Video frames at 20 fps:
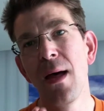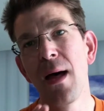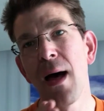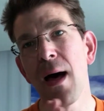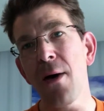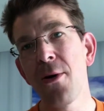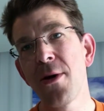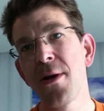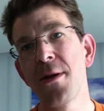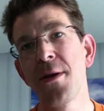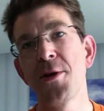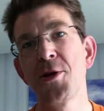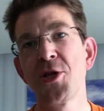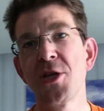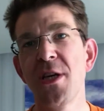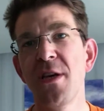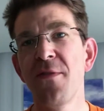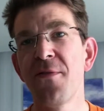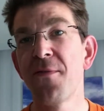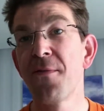How can you
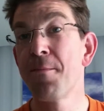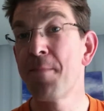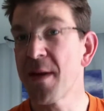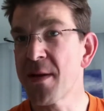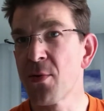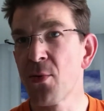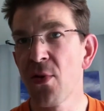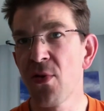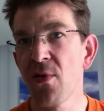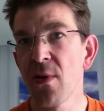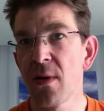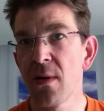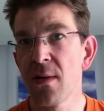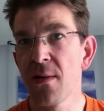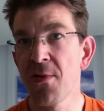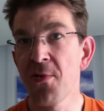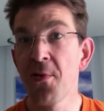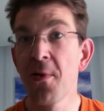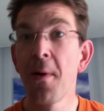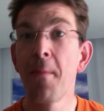achieve better
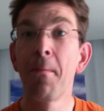results,